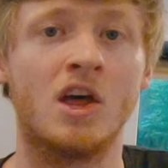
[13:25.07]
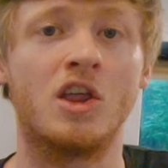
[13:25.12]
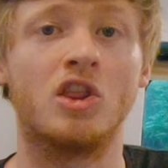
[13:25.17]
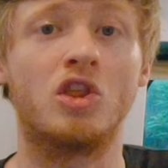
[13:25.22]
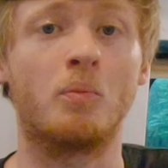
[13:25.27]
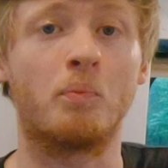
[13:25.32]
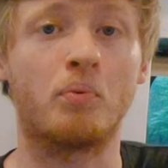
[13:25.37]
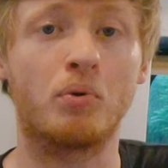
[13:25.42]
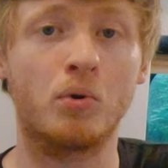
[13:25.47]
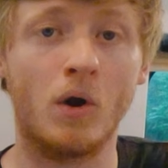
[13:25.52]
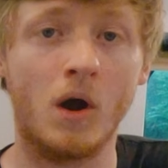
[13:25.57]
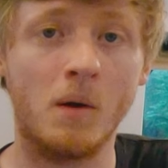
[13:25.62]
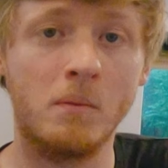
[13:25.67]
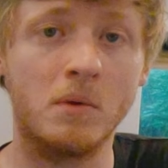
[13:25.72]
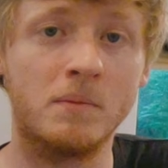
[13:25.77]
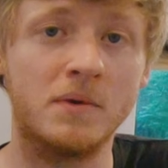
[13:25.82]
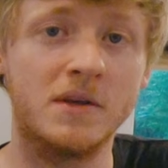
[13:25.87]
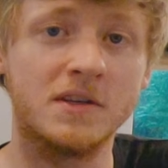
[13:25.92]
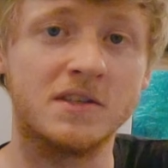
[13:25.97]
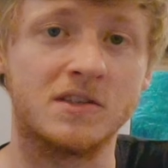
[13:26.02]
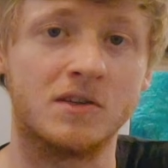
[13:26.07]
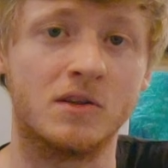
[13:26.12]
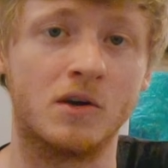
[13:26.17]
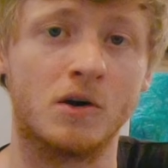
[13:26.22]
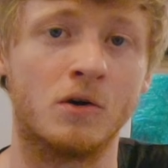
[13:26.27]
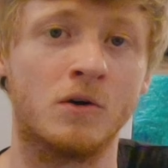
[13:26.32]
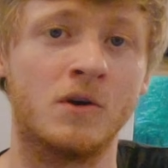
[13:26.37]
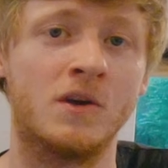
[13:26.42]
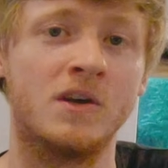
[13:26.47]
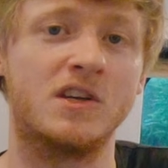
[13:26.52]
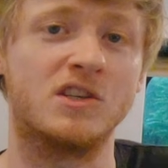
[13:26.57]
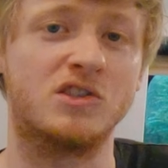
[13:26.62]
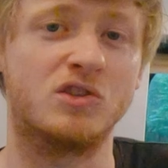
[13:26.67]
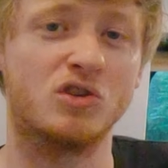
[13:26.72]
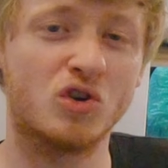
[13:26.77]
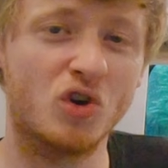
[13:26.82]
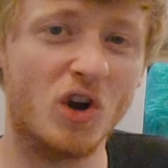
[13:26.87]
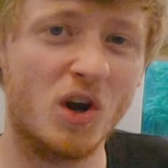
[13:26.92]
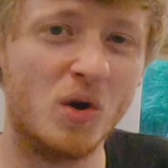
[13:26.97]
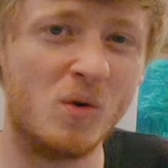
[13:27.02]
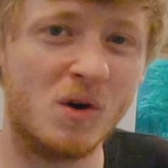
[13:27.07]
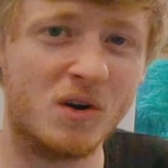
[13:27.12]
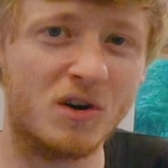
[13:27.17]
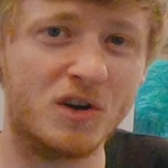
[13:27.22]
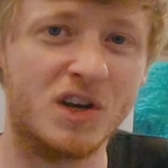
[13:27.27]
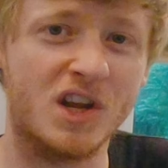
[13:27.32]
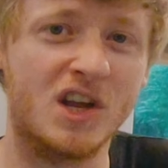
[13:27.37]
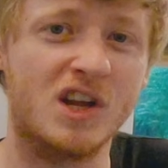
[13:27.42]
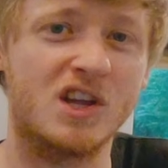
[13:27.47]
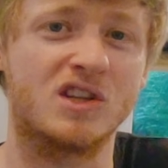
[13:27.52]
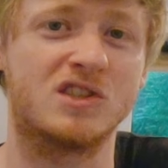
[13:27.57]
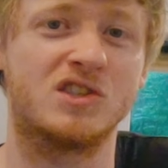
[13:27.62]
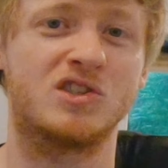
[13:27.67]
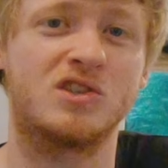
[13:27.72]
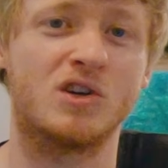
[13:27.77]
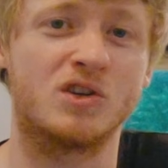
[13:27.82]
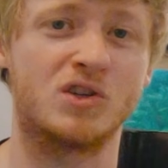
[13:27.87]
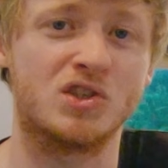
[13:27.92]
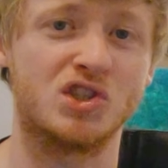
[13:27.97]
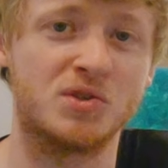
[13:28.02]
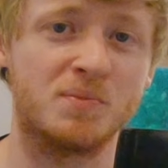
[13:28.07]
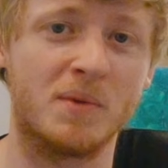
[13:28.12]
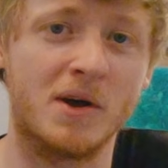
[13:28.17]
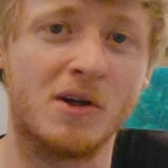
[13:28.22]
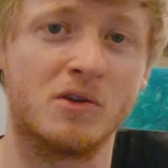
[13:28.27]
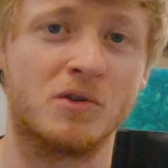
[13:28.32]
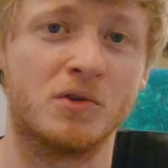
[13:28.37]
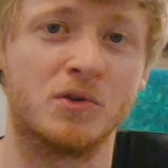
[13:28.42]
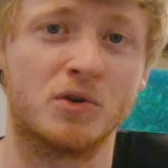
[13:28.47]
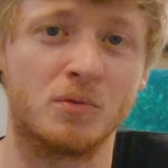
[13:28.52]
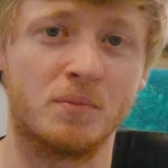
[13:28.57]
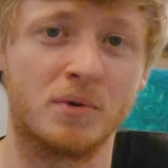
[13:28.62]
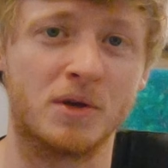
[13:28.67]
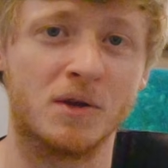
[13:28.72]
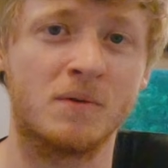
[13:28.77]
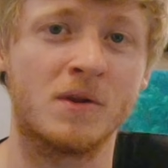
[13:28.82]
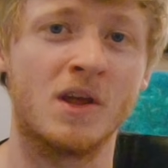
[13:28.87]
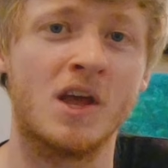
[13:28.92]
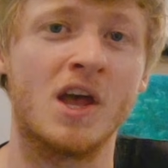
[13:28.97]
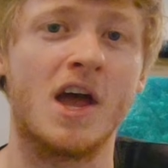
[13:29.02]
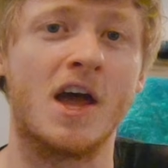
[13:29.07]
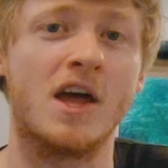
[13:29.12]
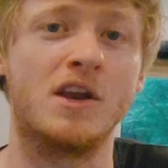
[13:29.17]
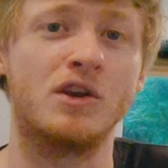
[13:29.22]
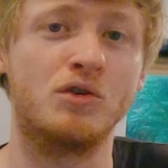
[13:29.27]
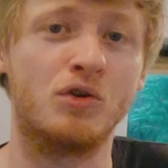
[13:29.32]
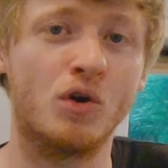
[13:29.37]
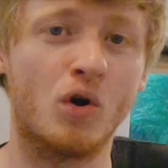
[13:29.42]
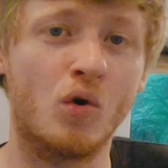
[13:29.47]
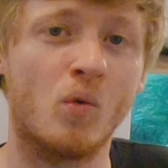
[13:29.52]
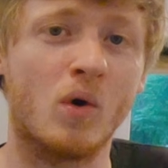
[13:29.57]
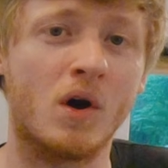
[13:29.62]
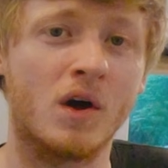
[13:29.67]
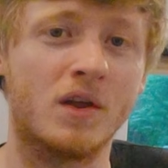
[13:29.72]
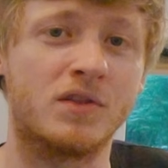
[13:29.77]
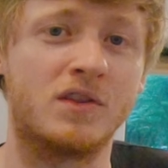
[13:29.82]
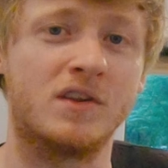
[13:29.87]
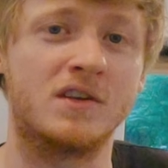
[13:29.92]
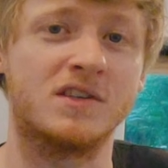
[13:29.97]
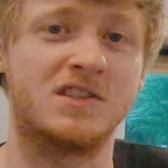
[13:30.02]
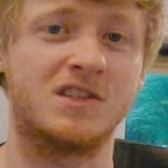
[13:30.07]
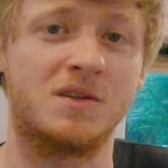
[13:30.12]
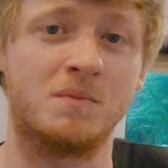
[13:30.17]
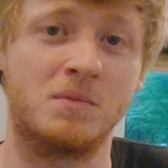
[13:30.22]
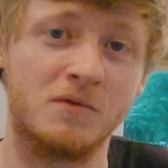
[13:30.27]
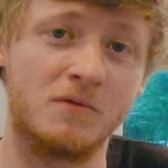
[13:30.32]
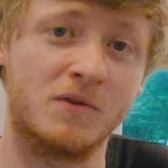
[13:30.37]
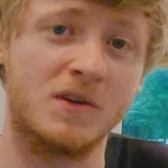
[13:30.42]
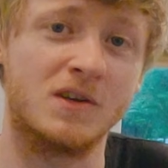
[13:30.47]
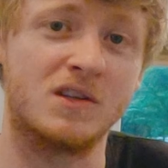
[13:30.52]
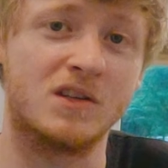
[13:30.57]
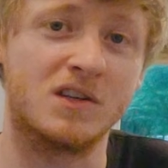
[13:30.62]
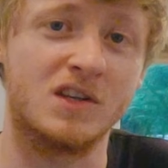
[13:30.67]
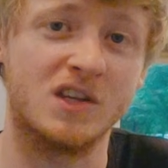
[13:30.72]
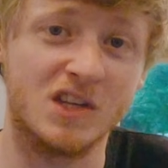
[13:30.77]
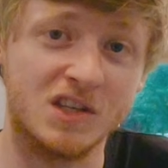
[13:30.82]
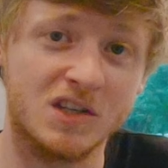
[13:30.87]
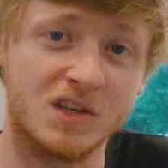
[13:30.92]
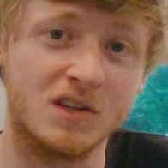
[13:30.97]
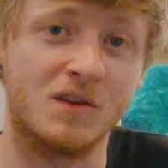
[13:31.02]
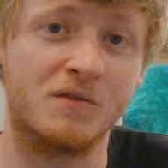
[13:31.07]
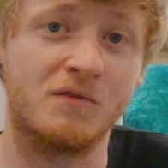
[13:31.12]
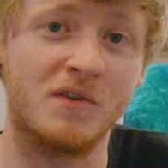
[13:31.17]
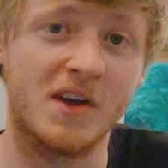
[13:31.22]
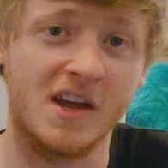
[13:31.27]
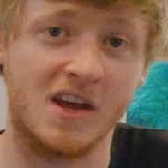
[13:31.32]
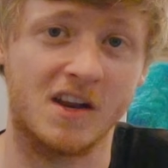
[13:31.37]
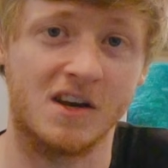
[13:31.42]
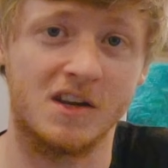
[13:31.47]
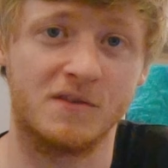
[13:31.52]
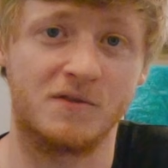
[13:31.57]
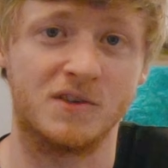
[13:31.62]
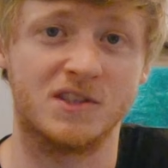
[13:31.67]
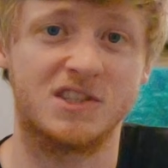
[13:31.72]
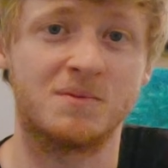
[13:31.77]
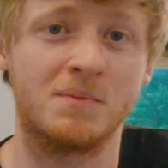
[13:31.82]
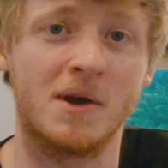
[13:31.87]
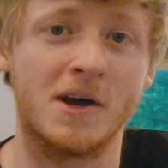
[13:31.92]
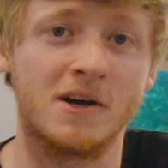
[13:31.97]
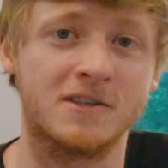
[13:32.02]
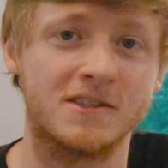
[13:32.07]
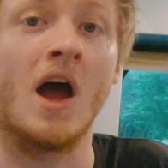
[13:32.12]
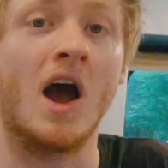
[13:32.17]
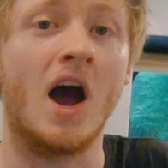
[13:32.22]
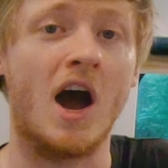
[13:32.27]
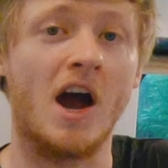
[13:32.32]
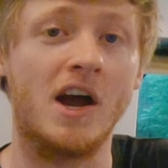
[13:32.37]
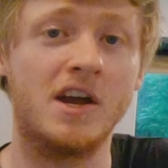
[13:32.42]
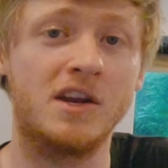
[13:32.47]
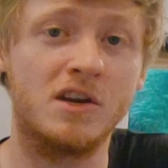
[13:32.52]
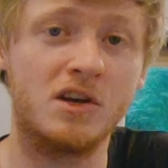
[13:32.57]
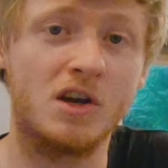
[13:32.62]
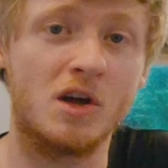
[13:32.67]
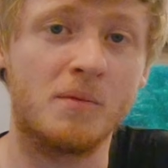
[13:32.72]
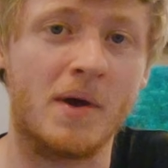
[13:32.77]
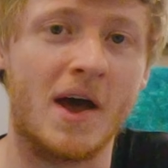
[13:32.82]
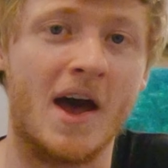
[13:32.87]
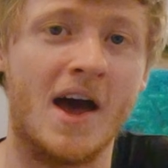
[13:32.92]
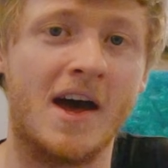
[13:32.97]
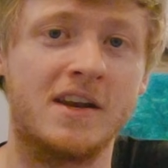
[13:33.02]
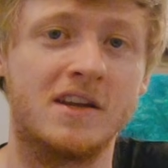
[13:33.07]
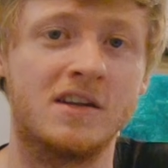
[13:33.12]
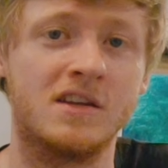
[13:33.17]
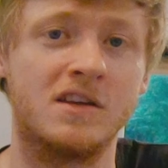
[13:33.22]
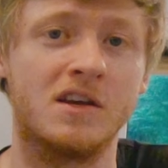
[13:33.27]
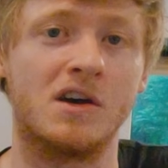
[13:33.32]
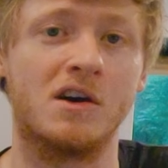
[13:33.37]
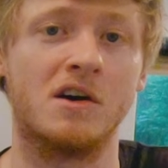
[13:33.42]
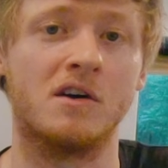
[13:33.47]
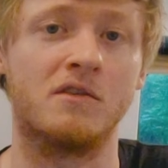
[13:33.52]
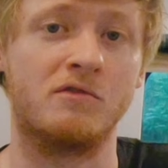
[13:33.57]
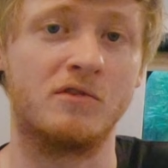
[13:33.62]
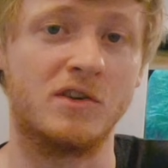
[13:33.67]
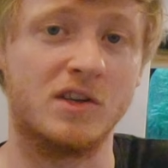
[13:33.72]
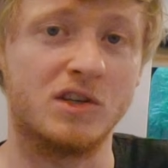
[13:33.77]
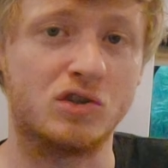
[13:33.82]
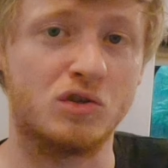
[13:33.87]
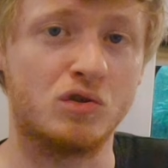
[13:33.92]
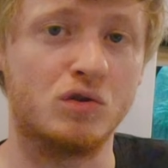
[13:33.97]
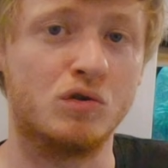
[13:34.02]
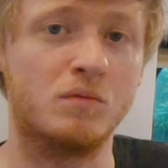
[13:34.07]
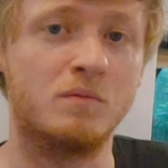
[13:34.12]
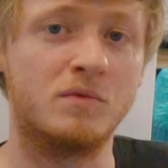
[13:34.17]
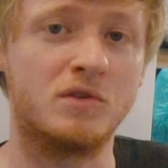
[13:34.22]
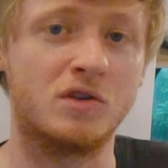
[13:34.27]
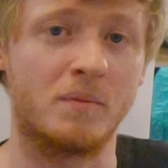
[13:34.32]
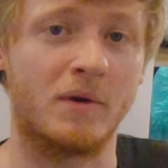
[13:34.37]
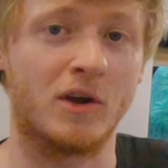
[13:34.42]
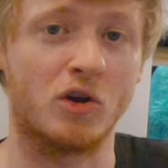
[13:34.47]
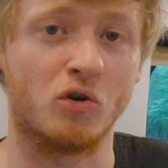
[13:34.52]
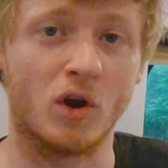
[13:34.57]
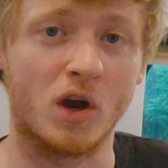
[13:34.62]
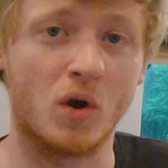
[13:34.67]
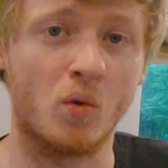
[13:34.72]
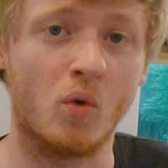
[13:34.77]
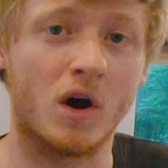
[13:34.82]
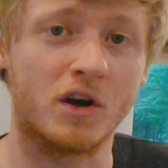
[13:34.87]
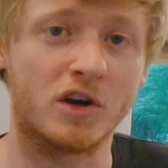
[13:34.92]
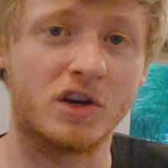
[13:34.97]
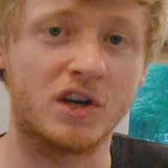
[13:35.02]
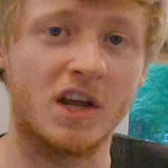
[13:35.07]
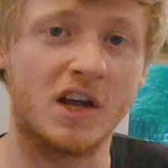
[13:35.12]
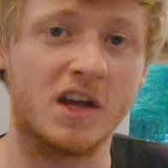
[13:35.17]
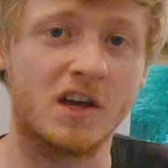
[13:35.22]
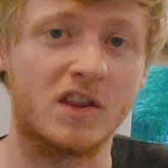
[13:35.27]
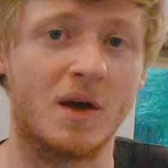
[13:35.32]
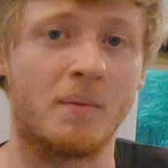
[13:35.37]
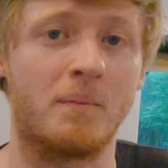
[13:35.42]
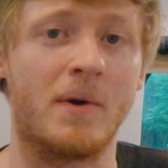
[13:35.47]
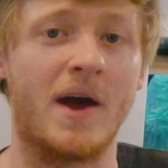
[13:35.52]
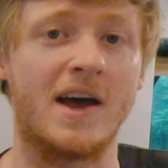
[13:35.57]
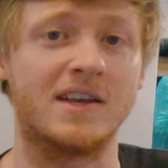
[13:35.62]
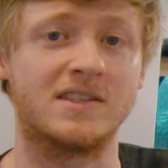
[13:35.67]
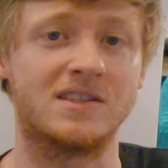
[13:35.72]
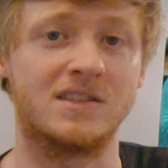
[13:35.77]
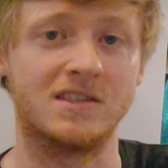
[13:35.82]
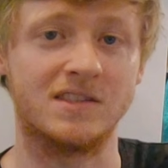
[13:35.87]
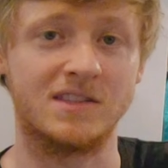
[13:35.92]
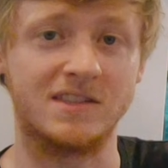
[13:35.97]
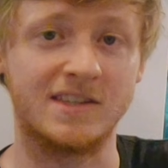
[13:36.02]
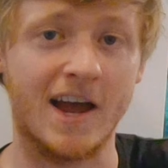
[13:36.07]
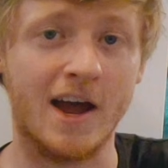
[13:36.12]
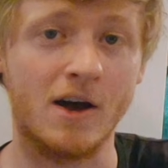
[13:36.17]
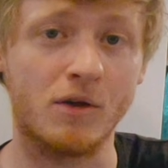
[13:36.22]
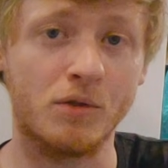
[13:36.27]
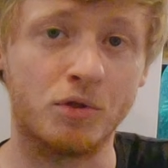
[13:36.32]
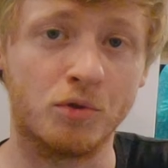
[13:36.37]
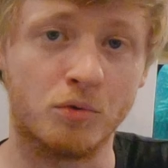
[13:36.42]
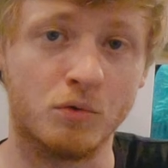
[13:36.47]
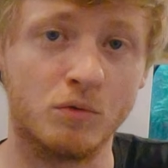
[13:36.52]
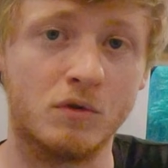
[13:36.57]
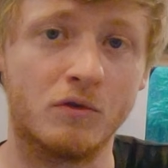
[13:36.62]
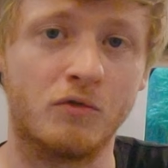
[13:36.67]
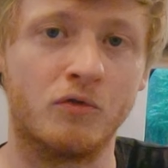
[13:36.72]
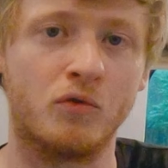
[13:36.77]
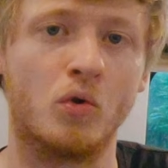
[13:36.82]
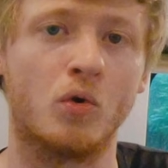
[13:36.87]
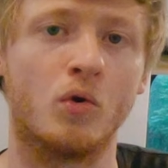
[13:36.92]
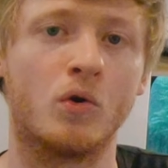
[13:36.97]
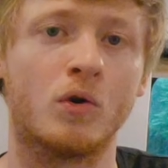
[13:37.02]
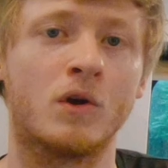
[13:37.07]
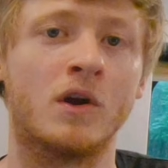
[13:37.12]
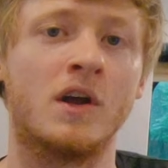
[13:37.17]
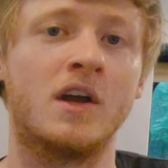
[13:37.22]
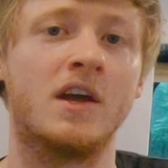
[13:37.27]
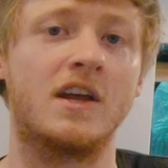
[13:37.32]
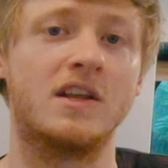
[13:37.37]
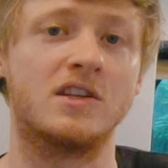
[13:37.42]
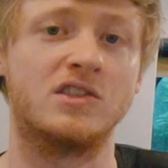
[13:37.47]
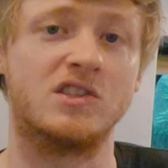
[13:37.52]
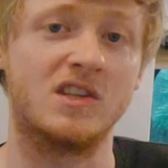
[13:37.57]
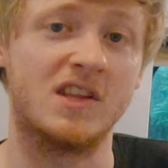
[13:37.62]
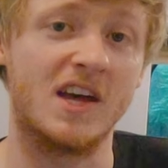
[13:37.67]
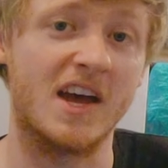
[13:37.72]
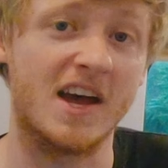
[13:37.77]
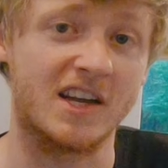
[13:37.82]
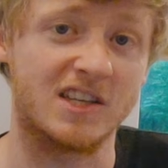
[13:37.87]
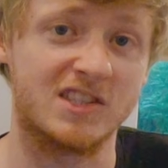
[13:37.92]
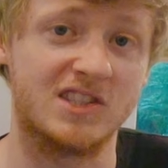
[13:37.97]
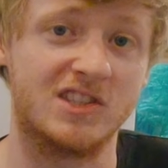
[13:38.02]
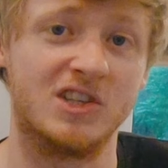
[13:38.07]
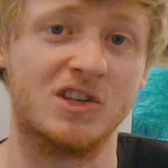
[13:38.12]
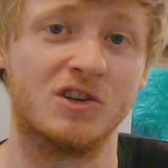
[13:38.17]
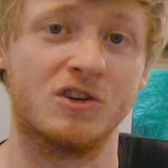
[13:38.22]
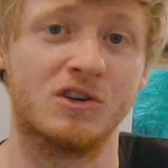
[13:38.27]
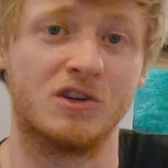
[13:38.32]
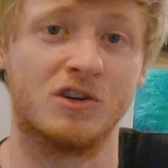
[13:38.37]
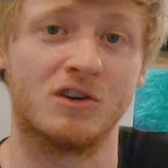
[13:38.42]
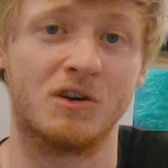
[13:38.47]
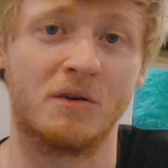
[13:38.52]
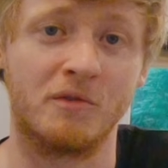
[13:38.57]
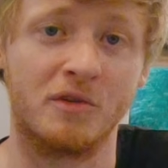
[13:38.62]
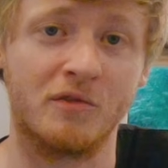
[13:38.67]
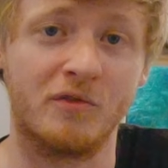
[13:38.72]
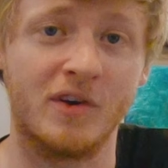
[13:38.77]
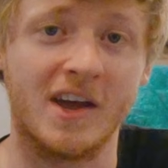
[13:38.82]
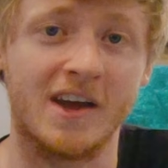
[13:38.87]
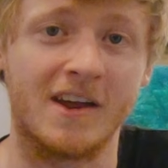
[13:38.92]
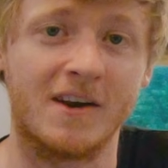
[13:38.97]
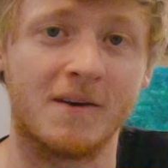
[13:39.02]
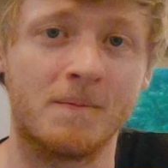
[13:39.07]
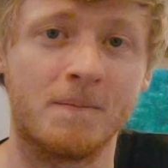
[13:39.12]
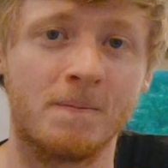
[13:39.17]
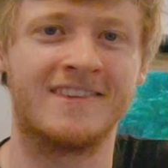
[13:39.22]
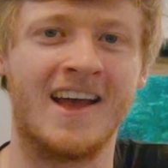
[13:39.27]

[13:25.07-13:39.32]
The problem is though, is your gray water tank can start to smell a little bit, and you don't want this to be venting into the van if it smells. I ended up adding a vent tube to my gray water tank that passes down through the floor and to the exterior of the van.